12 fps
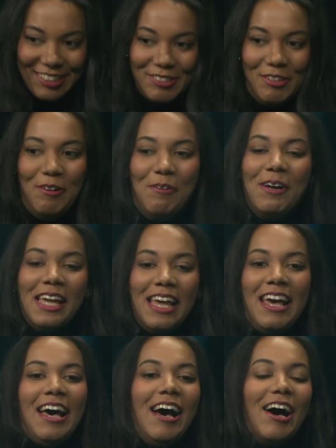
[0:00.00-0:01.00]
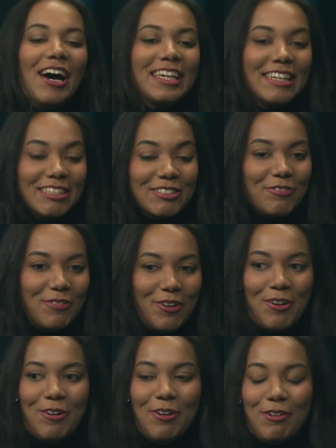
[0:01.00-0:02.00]
So uh, here's a
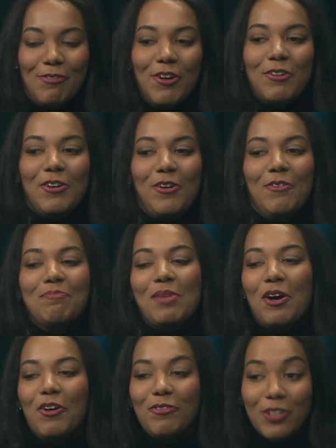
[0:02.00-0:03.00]
uh, photo of